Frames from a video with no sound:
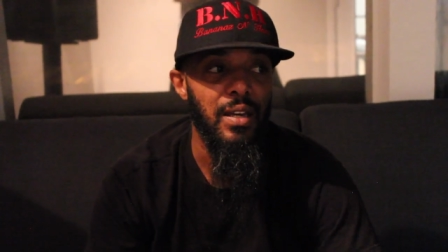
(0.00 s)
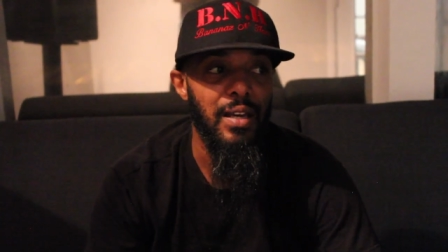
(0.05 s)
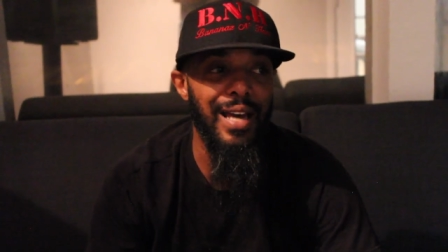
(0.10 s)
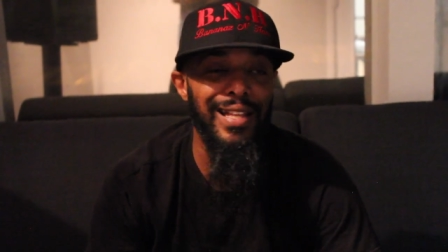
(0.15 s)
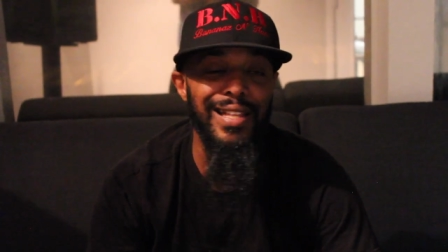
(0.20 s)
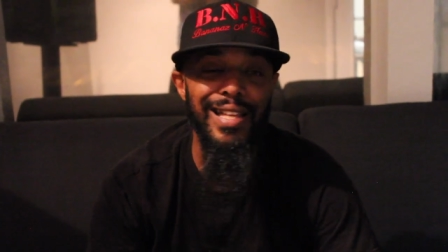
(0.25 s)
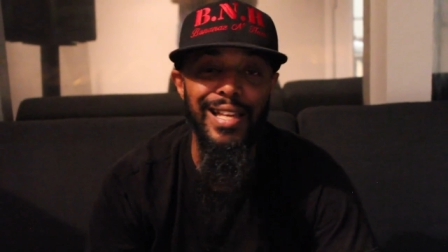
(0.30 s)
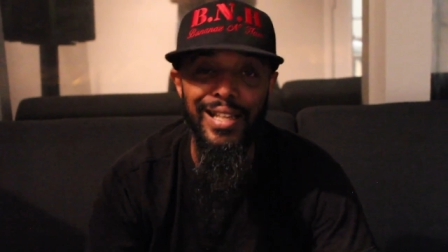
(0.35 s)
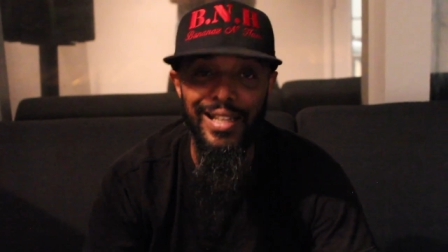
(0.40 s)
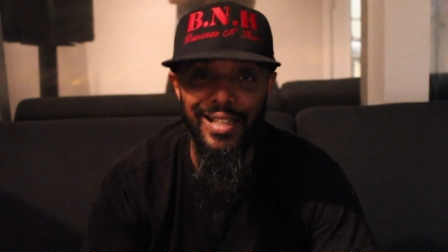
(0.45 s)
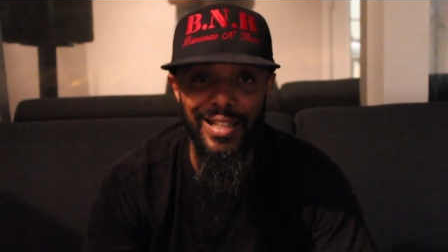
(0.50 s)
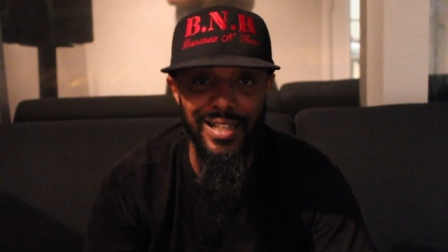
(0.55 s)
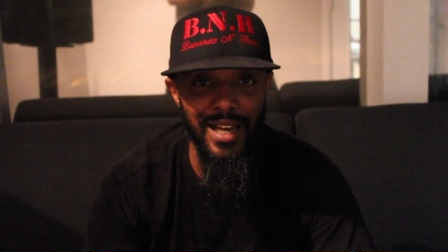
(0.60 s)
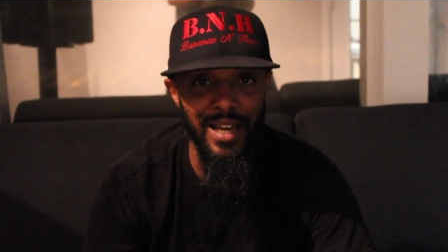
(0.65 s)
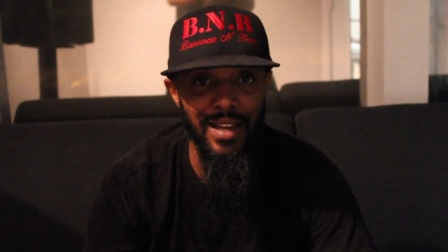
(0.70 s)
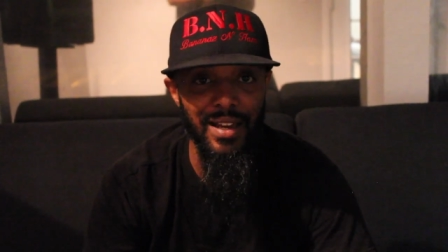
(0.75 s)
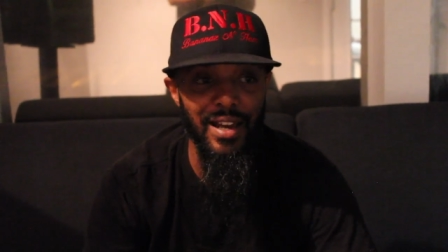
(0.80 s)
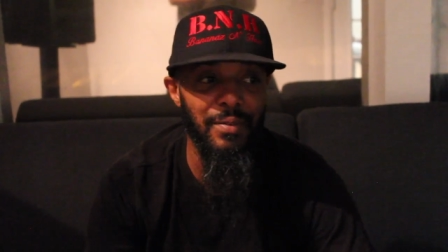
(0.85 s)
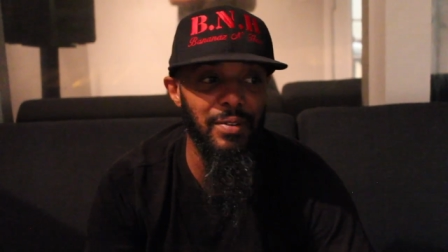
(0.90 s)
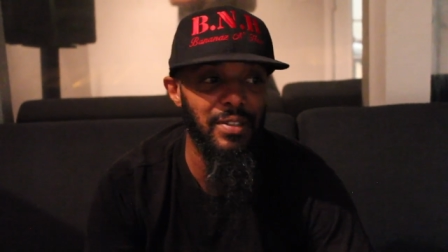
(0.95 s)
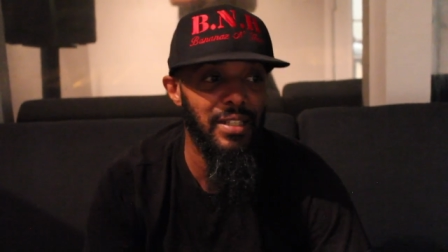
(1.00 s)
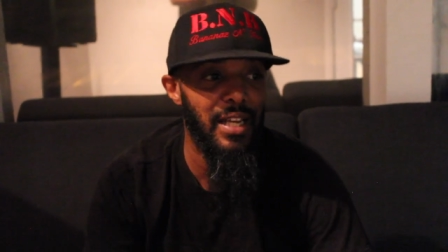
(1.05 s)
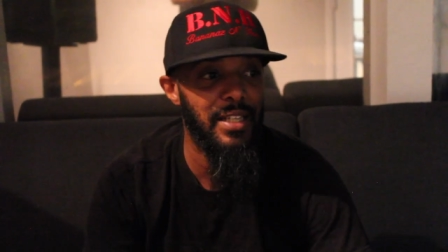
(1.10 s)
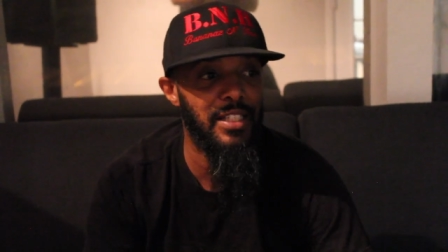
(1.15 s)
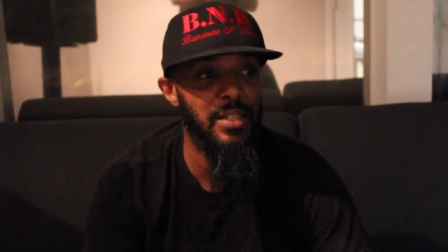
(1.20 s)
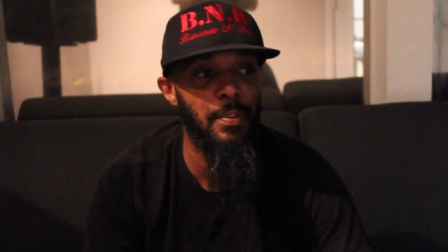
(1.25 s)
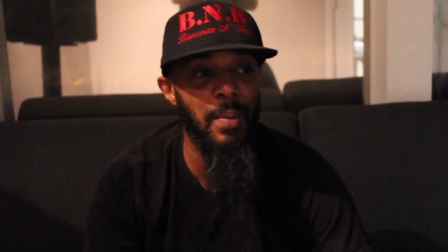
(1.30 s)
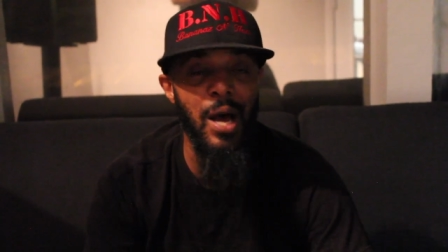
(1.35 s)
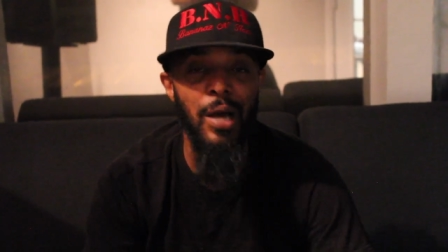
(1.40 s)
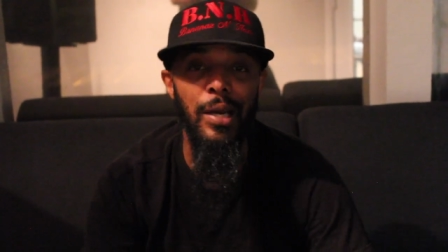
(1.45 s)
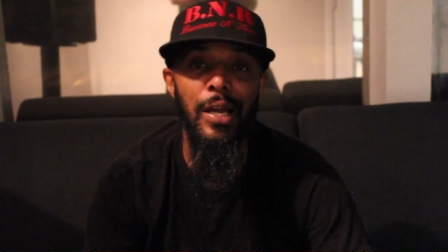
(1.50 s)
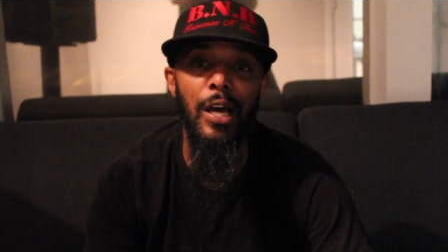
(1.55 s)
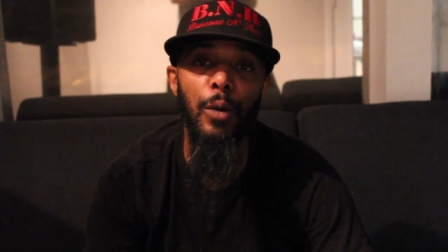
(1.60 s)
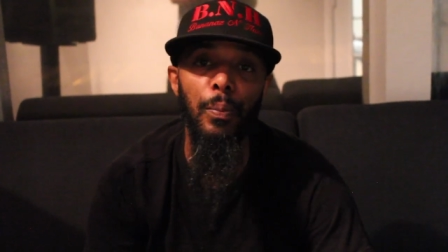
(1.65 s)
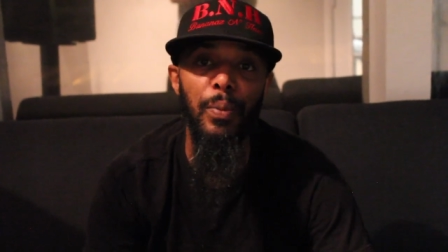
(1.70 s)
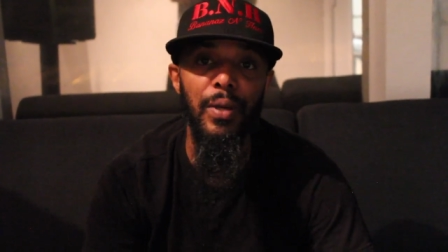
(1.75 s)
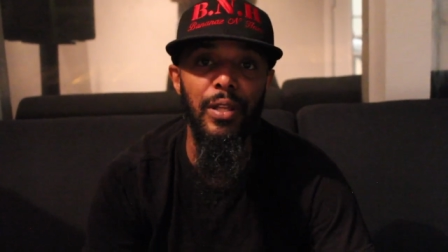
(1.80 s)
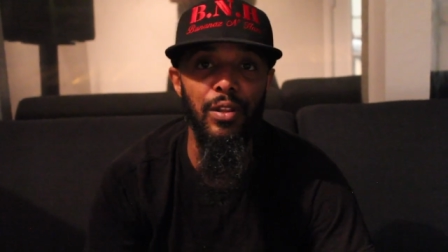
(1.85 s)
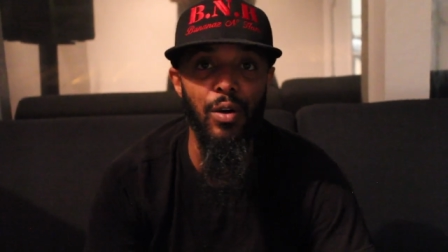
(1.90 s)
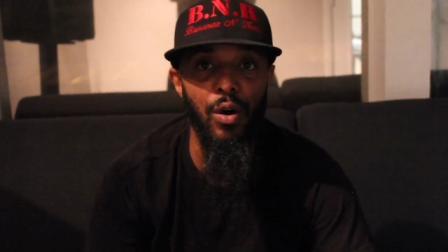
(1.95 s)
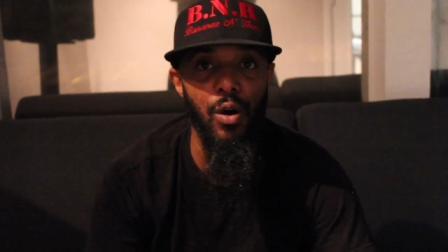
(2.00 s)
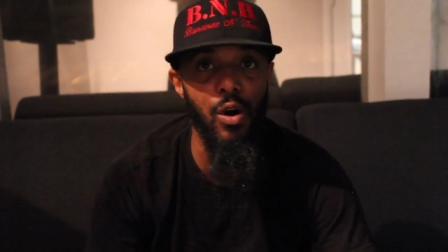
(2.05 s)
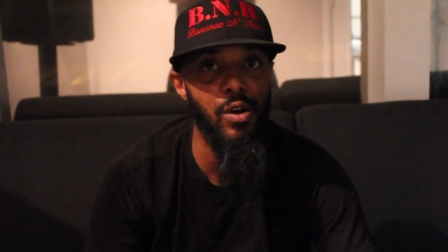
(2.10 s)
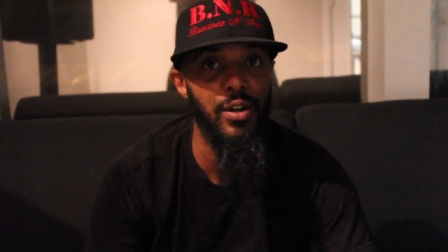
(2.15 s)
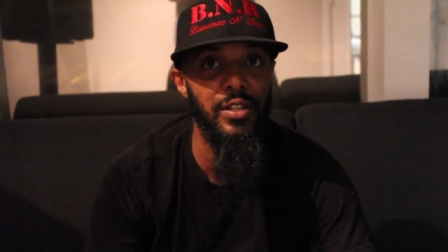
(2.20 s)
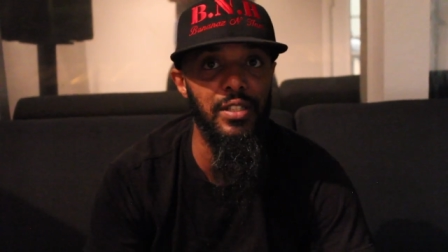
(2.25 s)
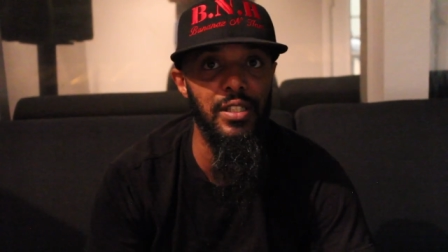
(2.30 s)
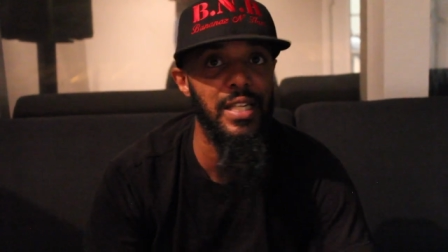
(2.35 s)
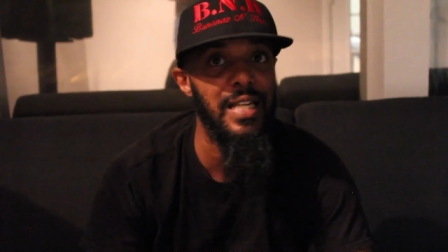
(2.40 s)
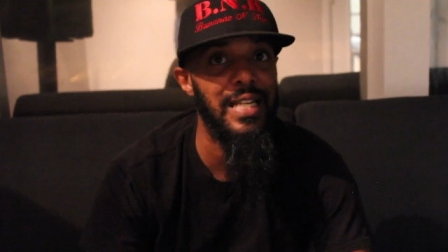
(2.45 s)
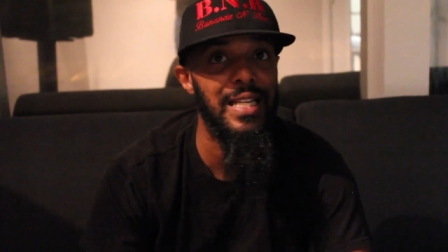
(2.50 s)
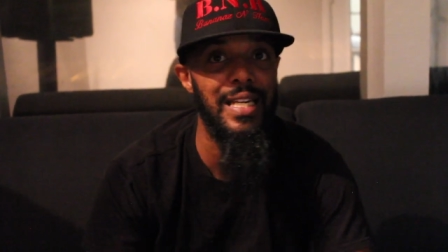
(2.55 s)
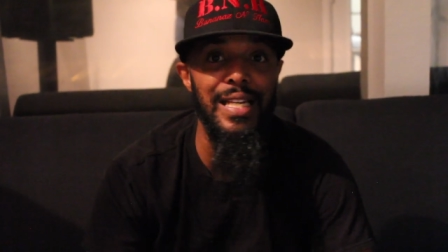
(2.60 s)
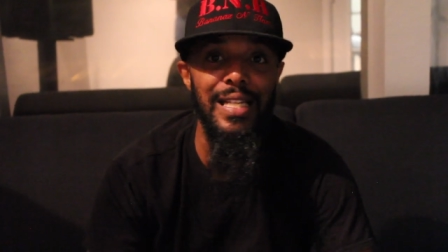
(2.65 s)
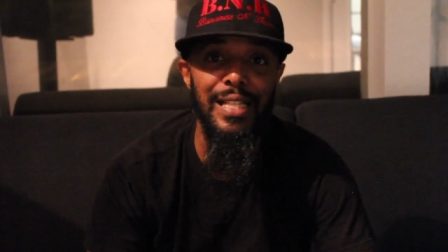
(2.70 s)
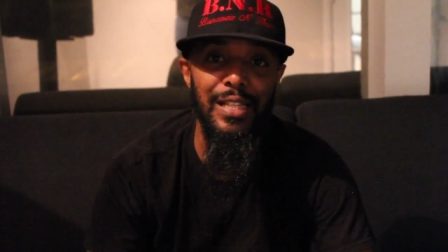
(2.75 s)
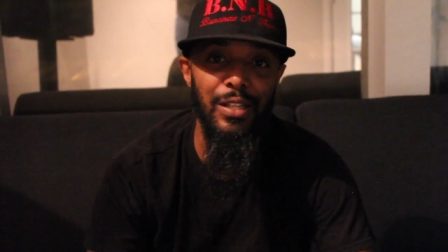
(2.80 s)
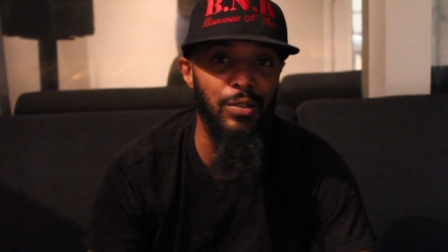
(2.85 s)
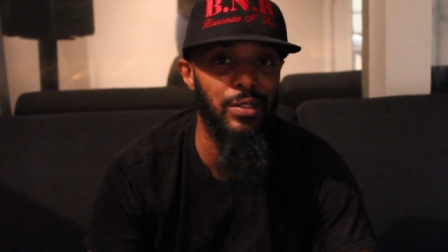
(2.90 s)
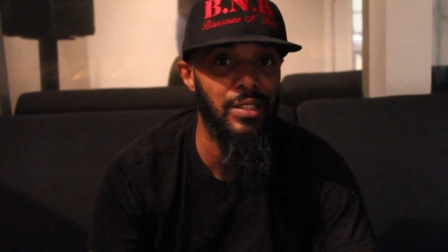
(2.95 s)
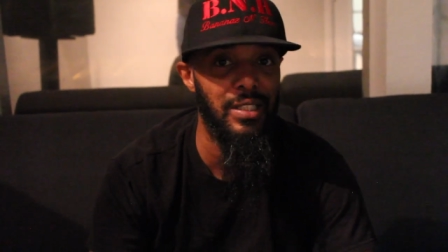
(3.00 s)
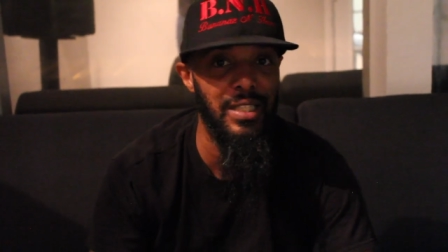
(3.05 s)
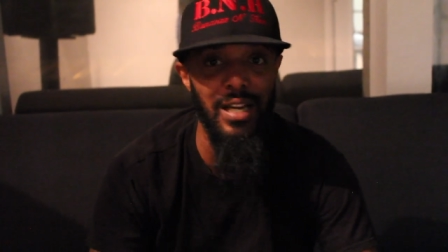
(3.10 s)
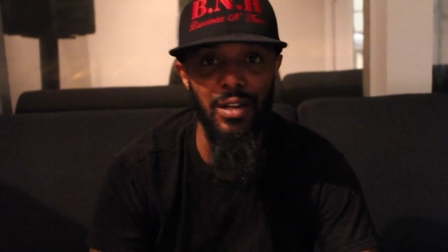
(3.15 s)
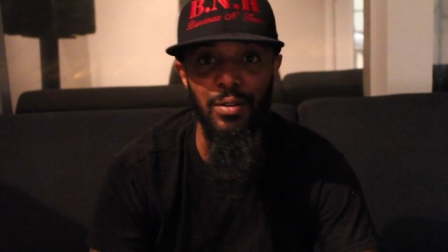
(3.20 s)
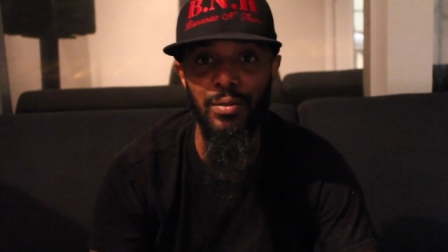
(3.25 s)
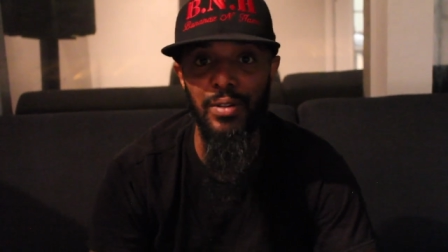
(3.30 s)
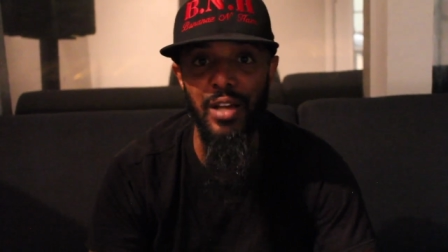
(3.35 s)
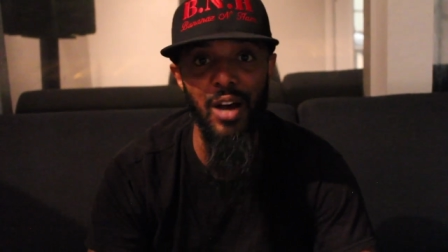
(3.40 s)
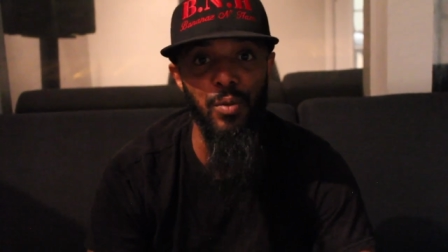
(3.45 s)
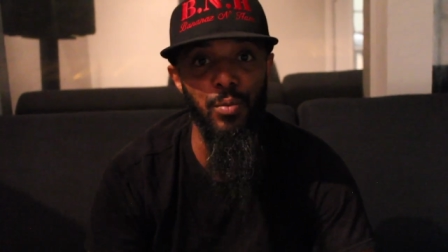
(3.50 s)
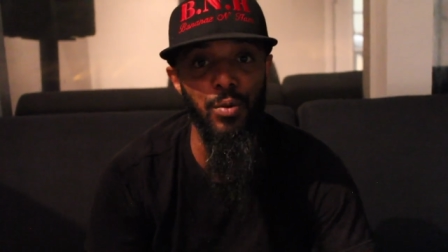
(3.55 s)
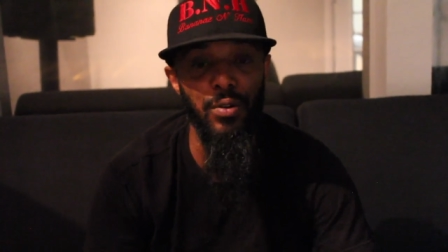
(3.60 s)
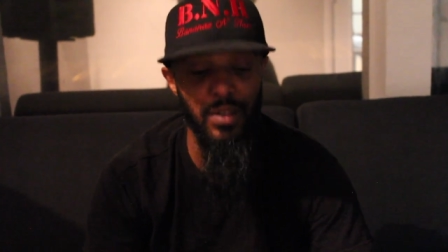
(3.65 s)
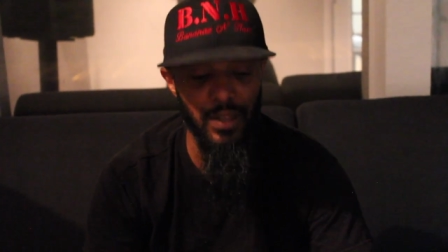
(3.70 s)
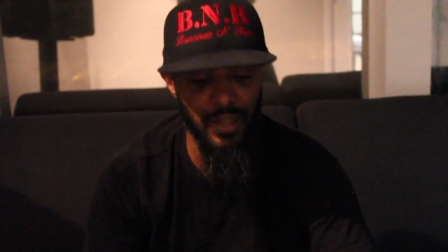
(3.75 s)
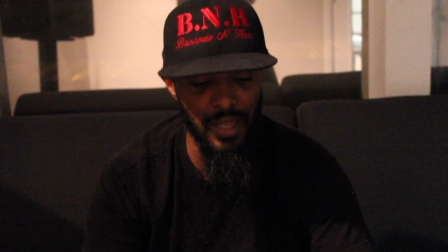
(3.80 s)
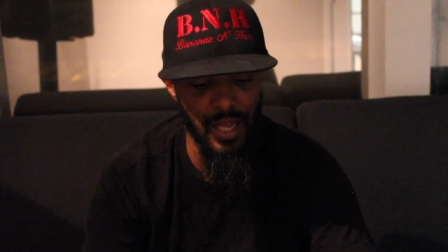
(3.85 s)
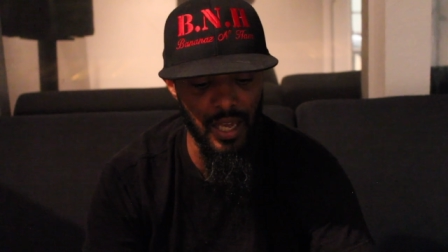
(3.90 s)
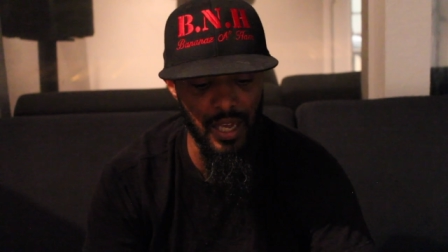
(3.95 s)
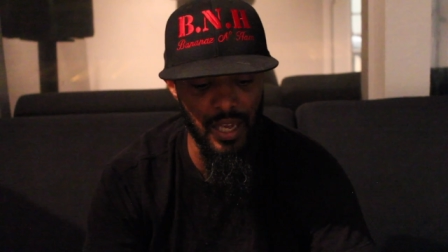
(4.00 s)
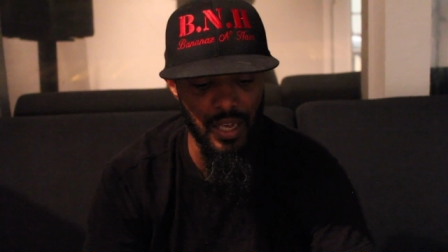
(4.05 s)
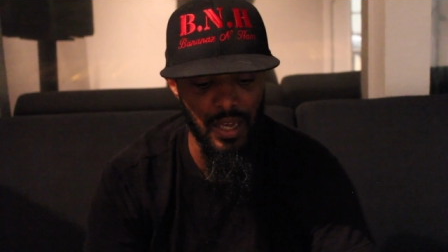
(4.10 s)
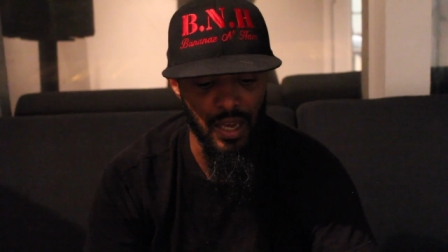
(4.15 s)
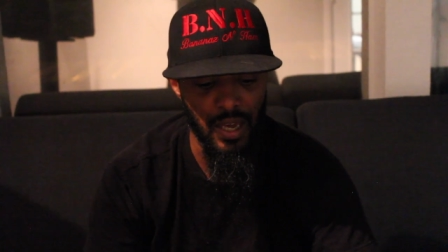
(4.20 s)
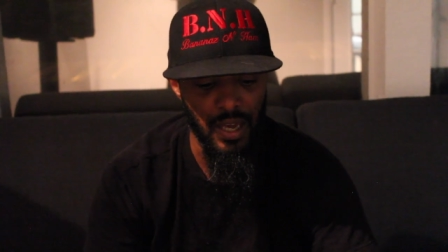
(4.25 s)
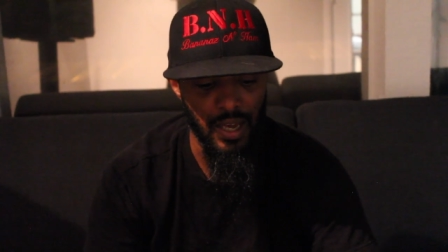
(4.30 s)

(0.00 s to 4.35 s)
At the end of the day, everything's about helping the artist and getting their sound out, whether they